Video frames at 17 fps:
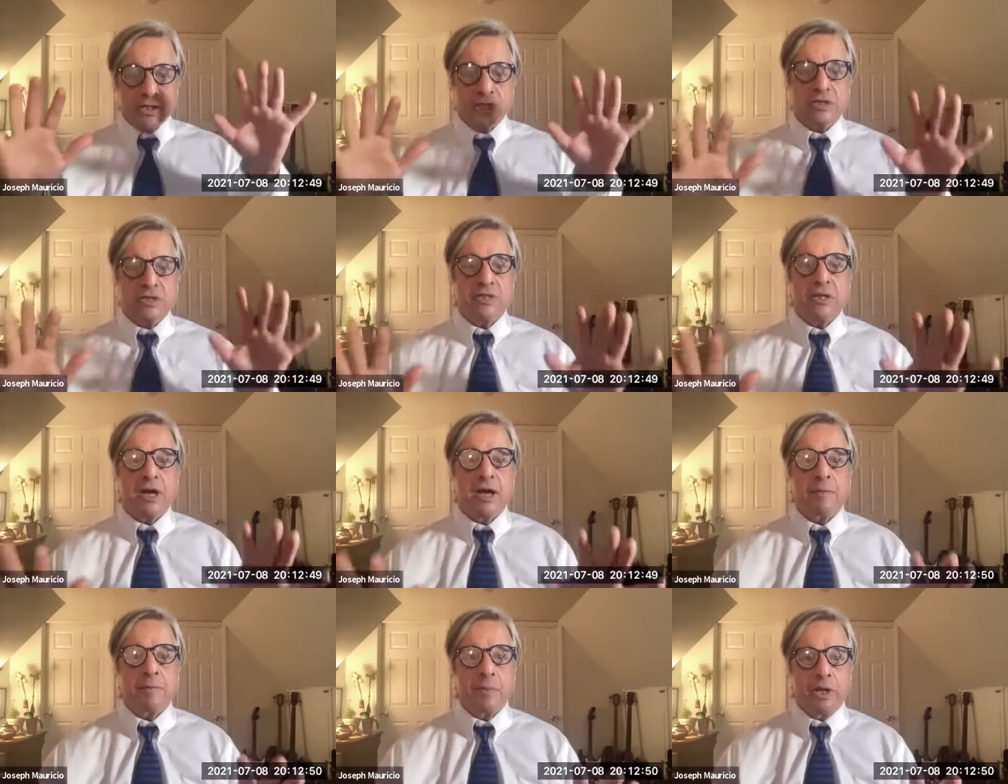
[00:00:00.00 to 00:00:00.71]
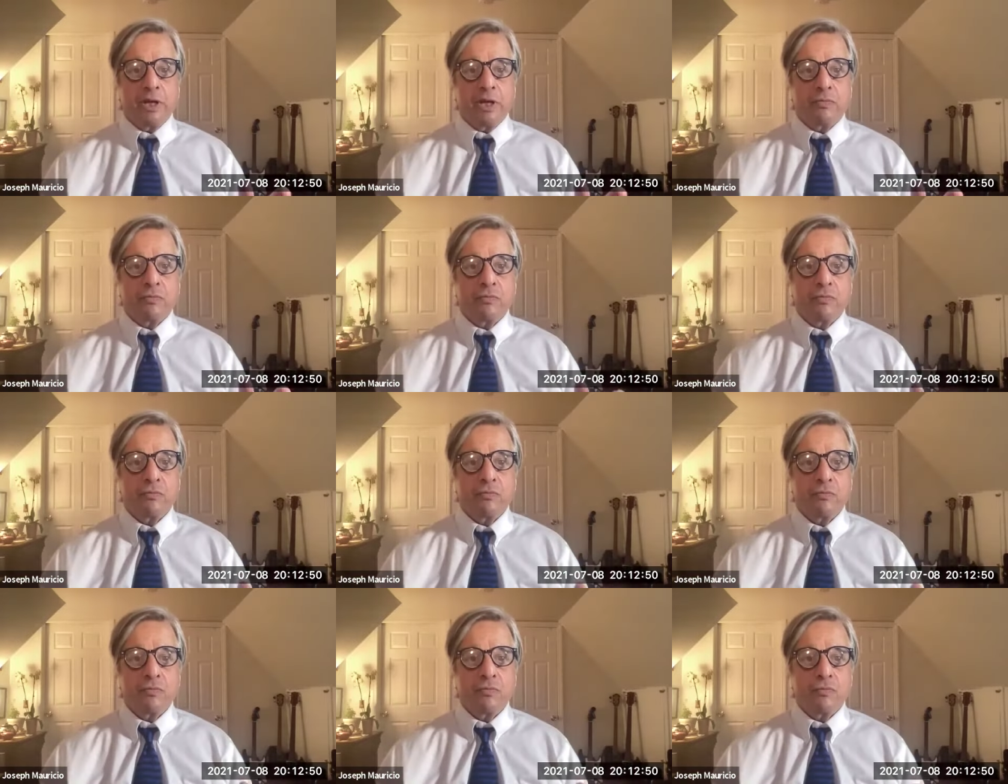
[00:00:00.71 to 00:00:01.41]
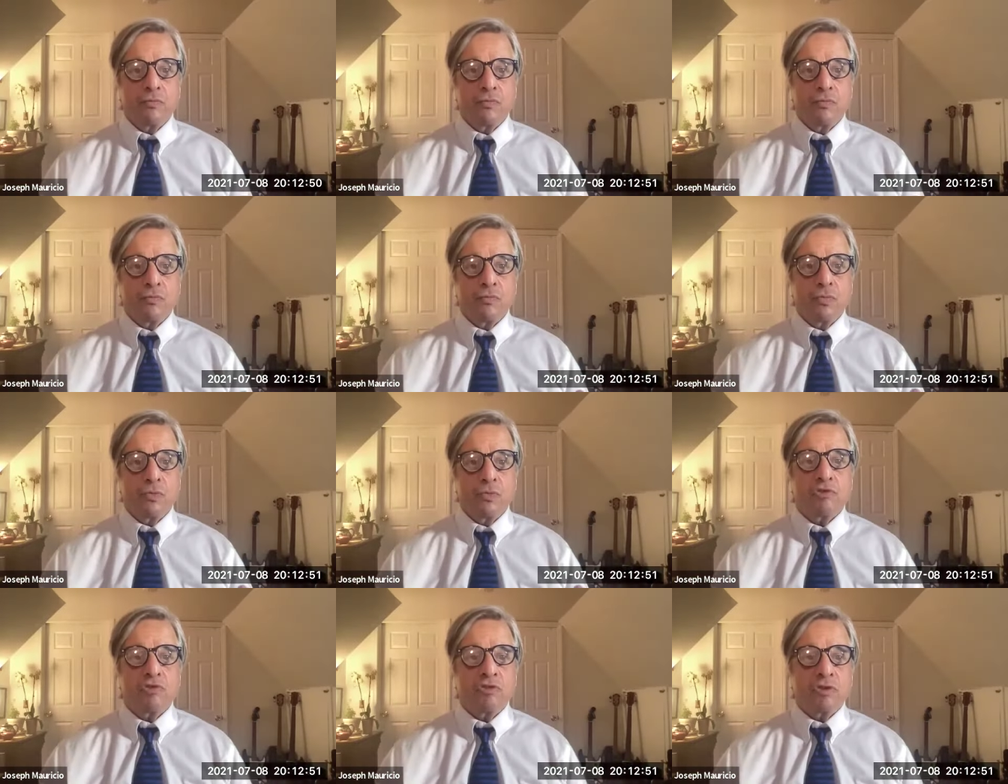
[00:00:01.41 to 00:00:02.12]
just stopping,
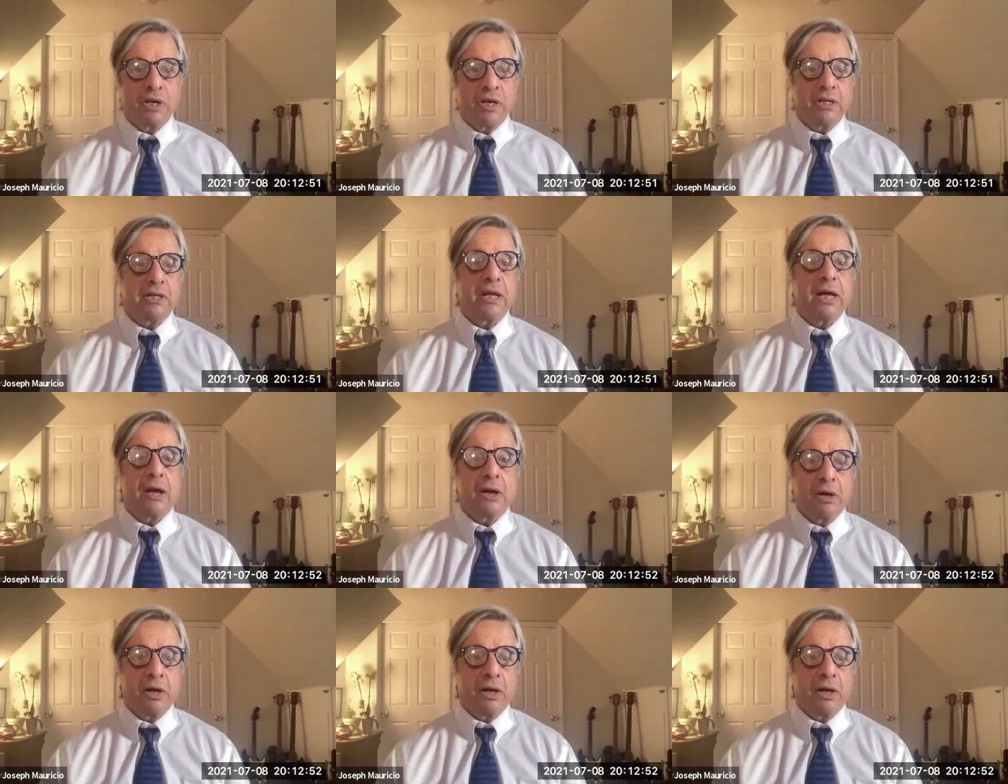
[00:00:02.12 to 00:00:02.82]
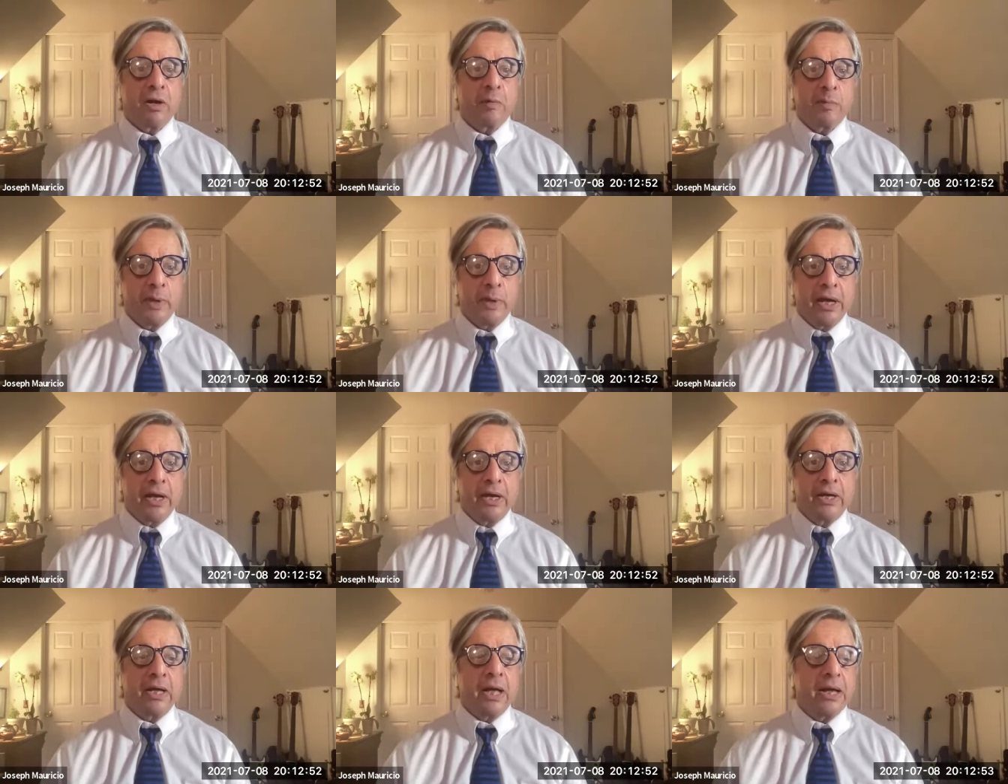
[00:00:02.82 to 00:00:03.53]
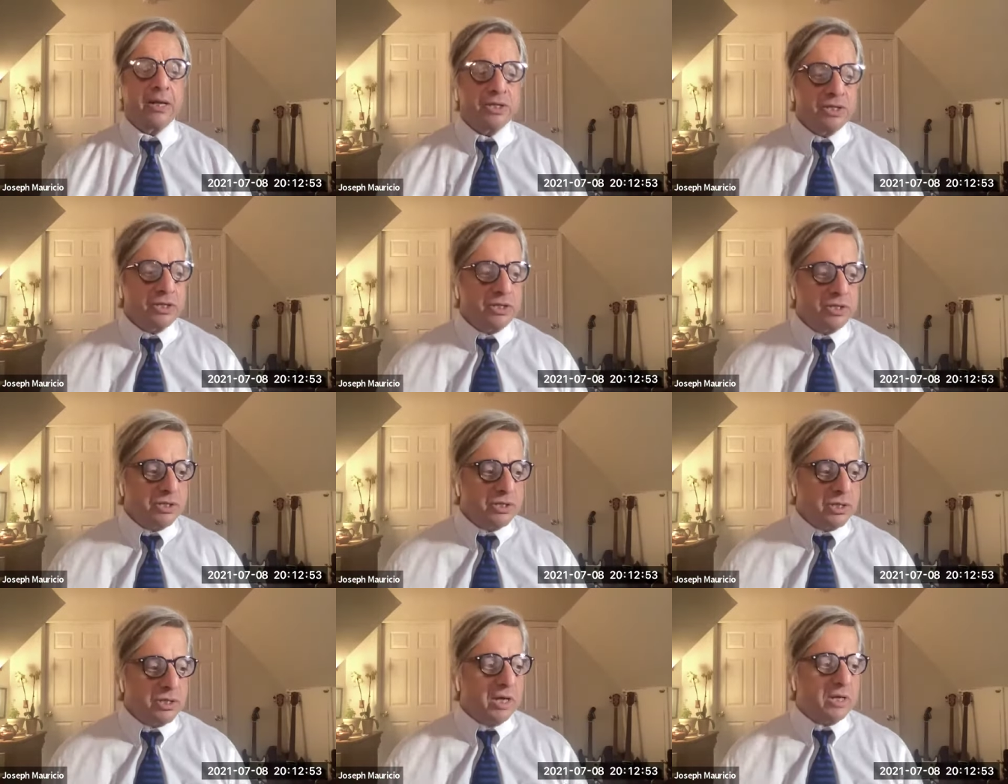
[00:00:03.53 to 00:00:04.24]
sitting down on our bed and
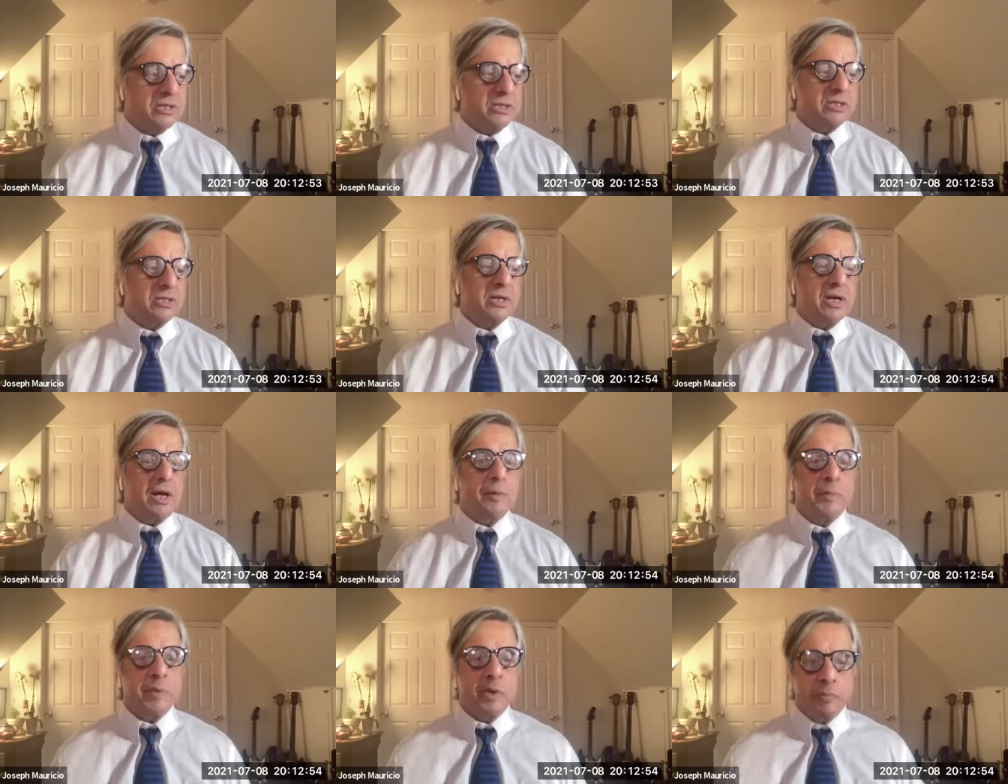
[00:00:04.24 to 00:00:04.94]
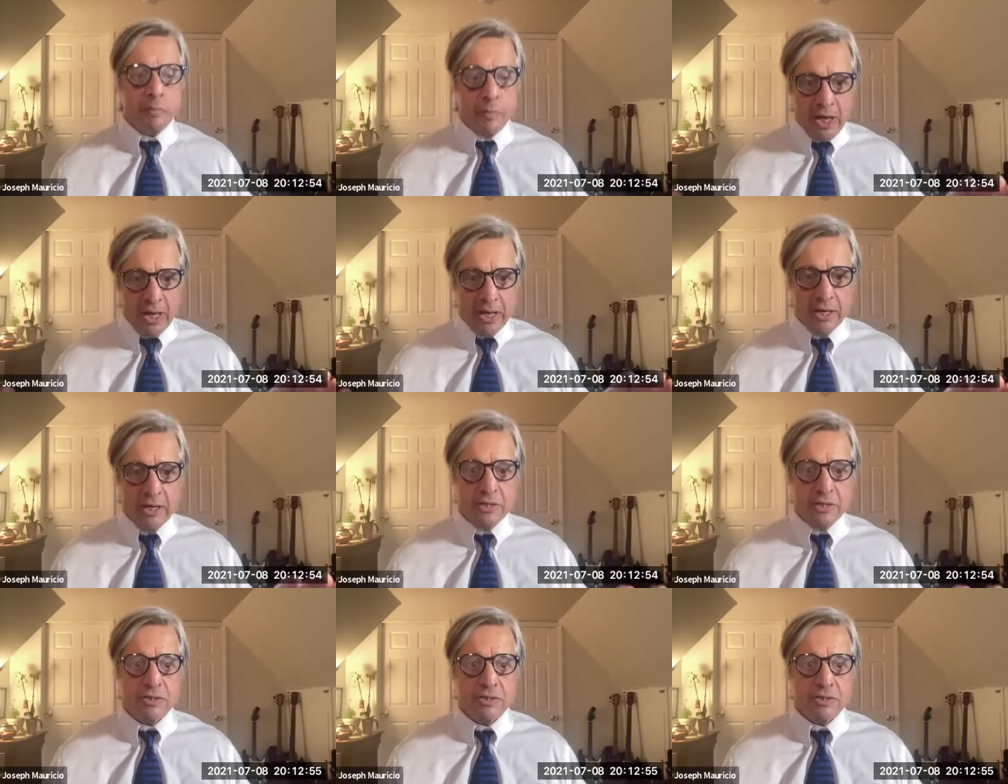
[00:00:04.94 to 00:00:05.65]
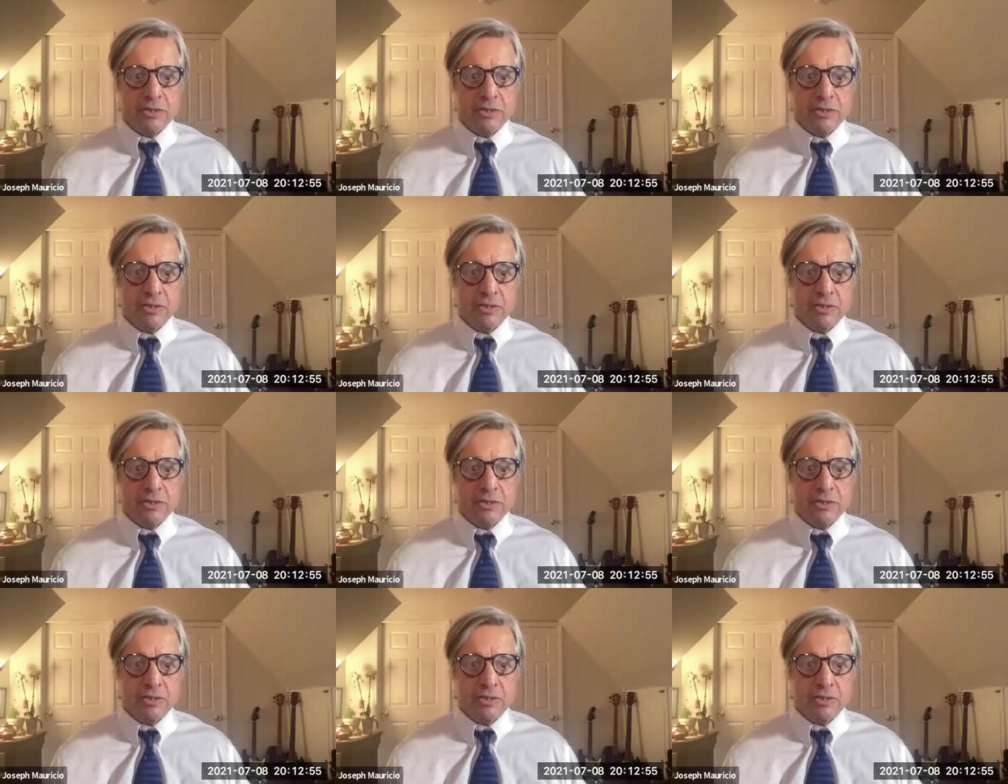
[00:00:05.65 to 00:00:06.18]
just coming back into